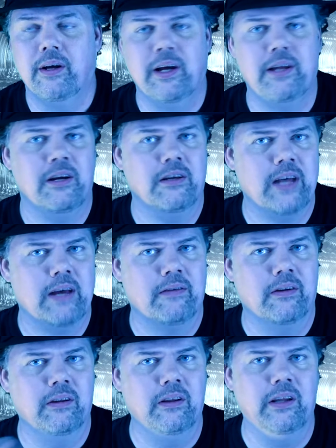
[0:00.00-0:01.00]
It does have
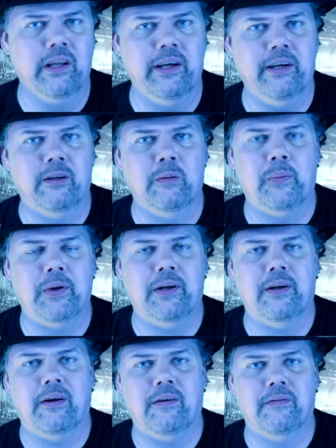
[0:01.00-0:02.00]
a little
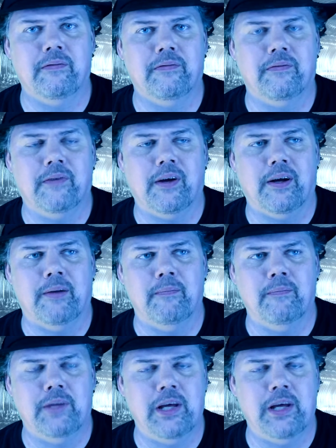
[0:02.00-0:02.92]
bit of